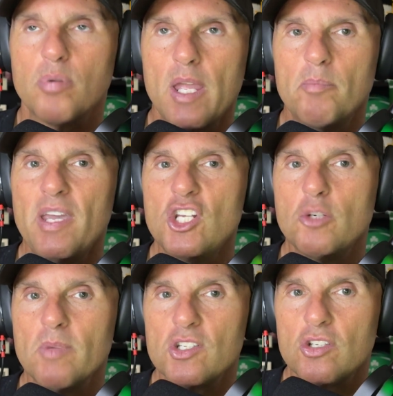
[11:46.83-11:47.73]

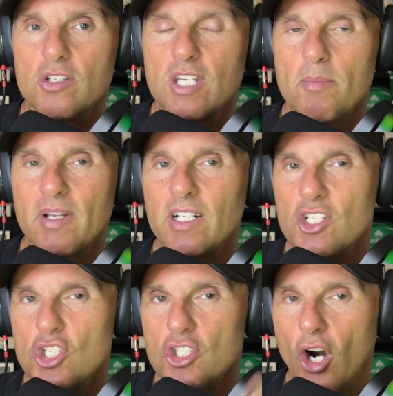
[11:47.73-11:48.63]
Impeachments typically
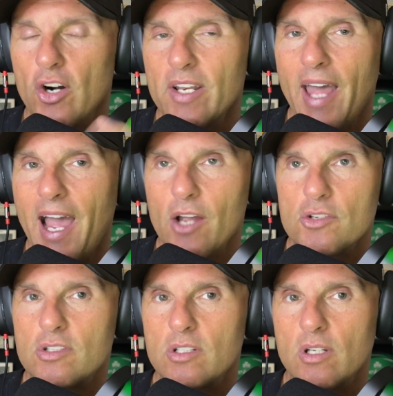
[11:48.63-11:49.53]
start in the
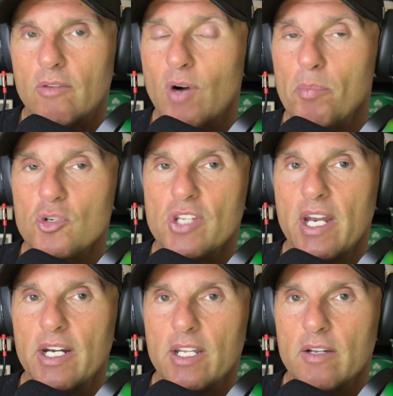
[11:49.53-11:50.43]
House of
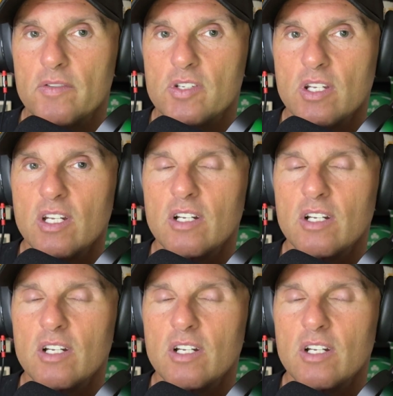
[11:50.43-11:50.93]
Representatives.